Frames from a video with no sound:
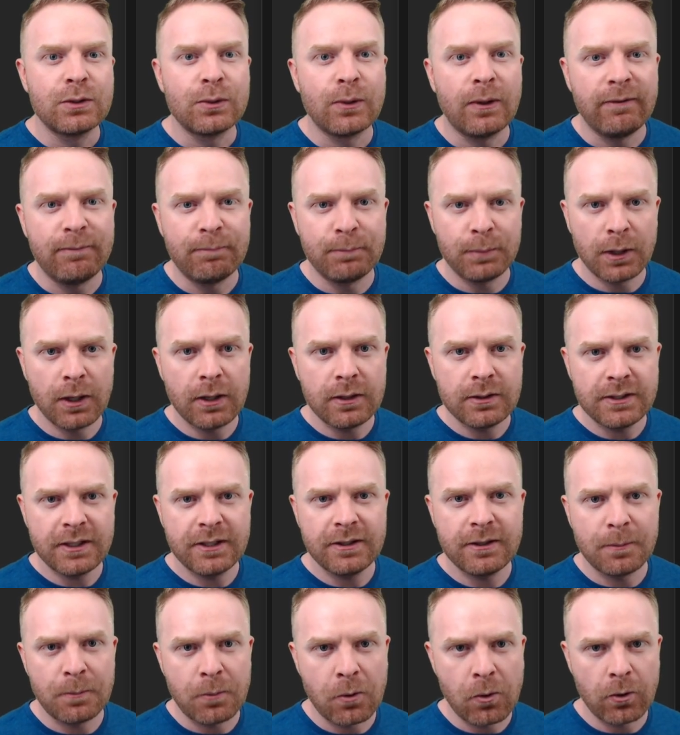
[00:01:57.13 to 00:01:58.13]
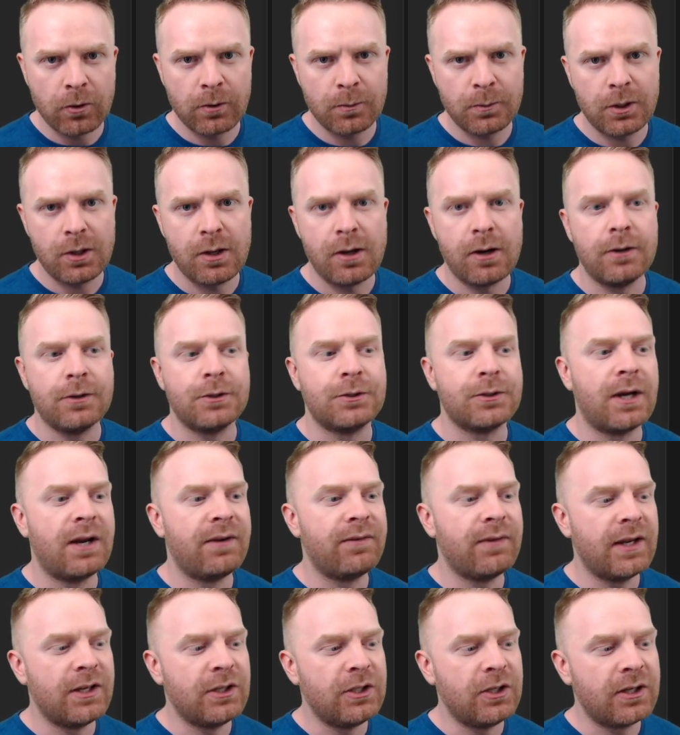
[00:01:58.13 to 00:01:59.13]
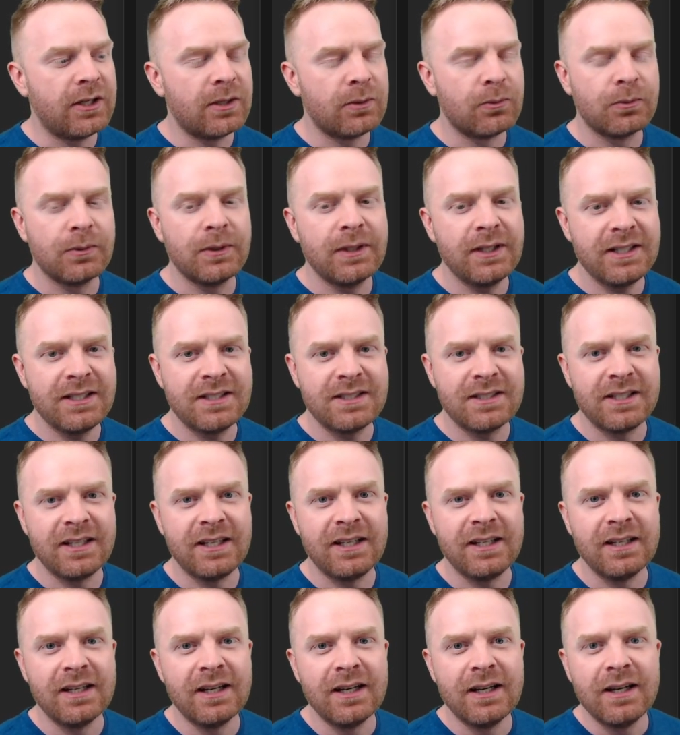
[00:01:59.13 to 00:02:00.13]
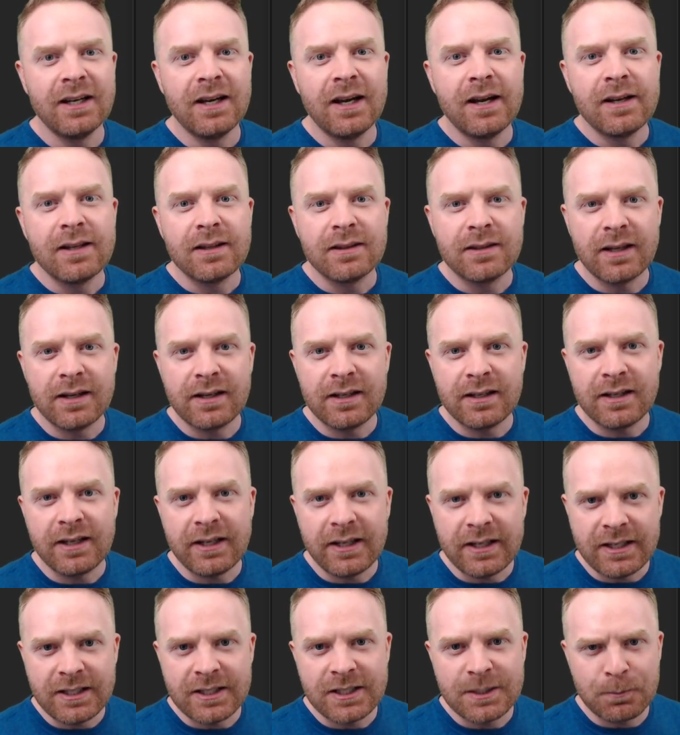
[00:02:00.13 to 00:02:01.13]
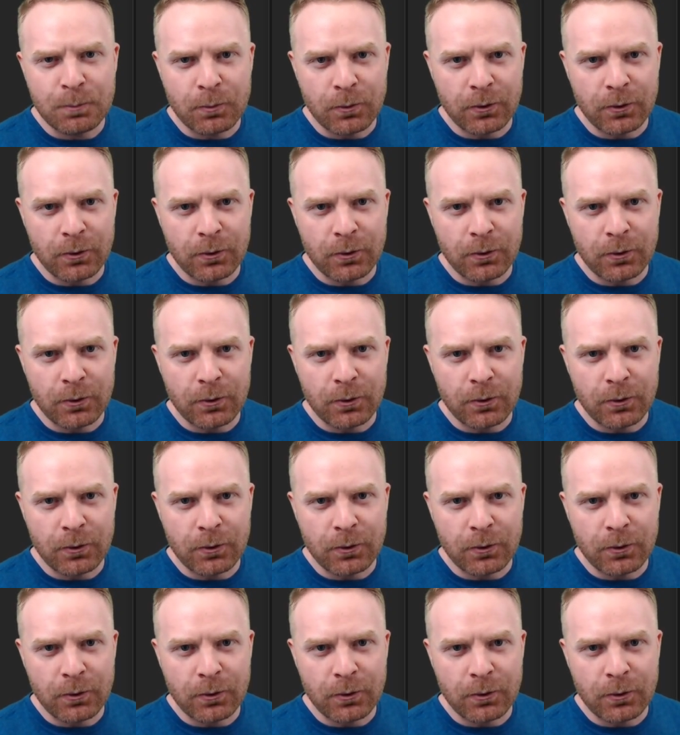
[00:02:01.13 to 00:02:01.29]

So I've plugged in the portable hard drive and you can really see that it is